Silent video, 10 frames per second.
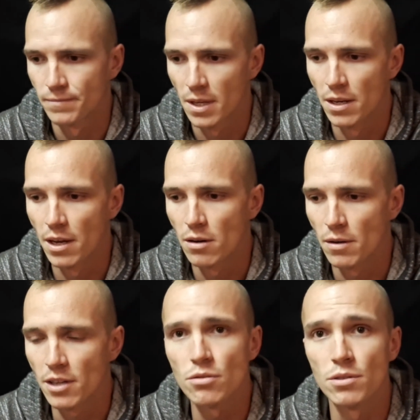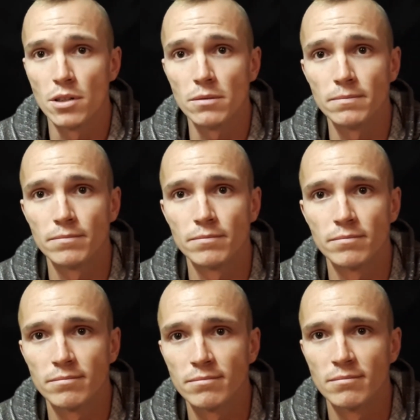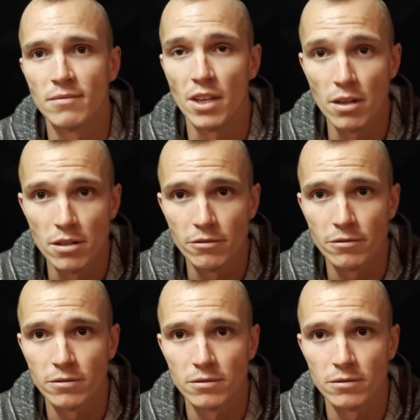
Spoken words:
Now, as you know, the Earth